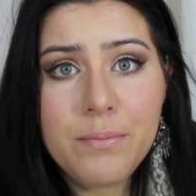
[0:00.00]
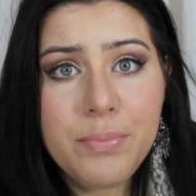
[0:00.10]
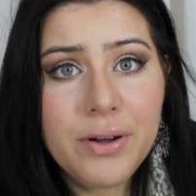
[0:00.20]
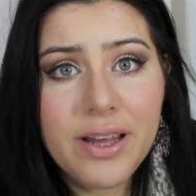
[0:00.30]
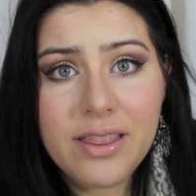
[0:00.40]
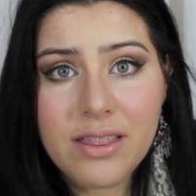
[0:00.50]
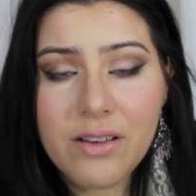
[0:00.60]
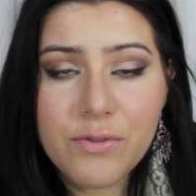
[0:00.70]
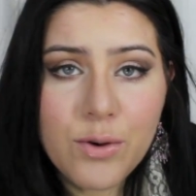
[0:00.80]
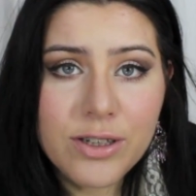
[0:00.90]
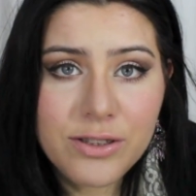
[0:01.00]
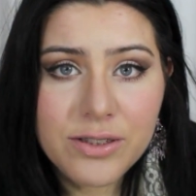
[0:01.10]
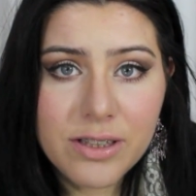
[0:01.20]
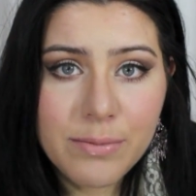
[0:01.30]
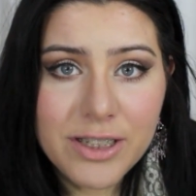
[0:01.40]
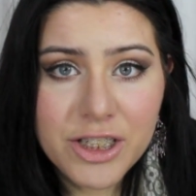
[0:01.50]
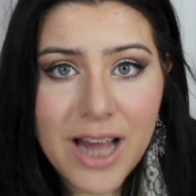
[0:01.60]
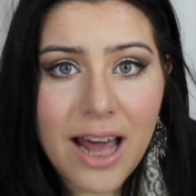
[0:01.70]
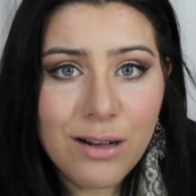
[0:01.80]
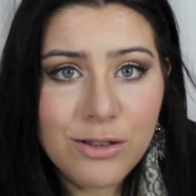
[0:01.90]
putting, of course, using them as
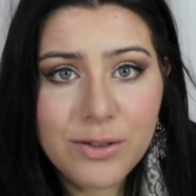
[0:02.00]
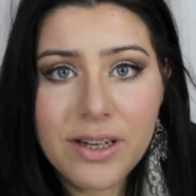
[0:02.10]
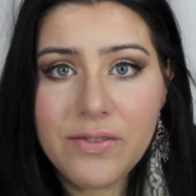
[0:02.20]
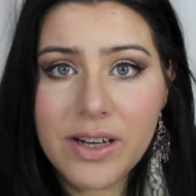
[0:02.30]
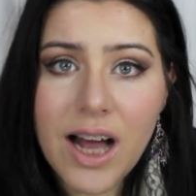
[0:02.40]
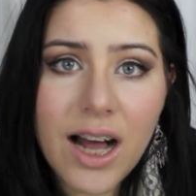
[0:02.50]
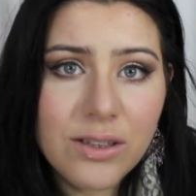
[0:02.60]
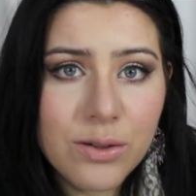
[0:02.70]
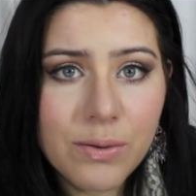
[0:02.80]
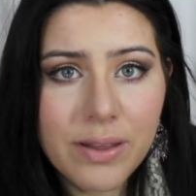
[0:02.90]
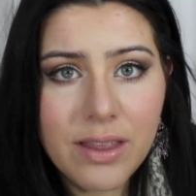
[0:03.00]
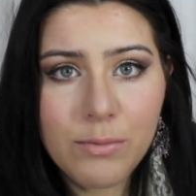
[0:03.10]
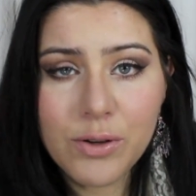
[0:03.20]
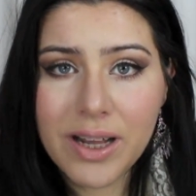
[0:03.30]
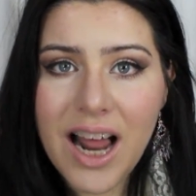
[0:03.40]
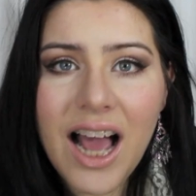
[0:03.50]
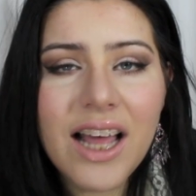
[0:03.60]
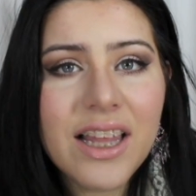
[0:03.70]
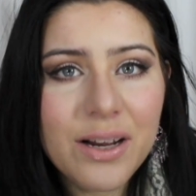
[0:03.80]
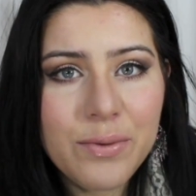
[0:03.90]
shadows. You can even contour with them, you can
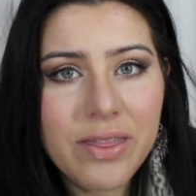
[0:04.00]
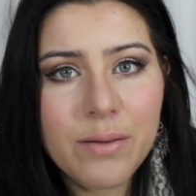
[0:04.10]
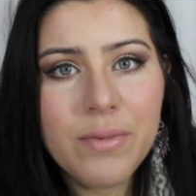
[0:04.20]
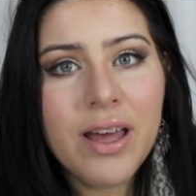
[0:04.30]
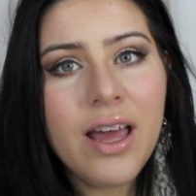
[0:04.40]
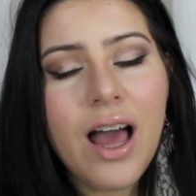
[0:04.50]
highlight with them.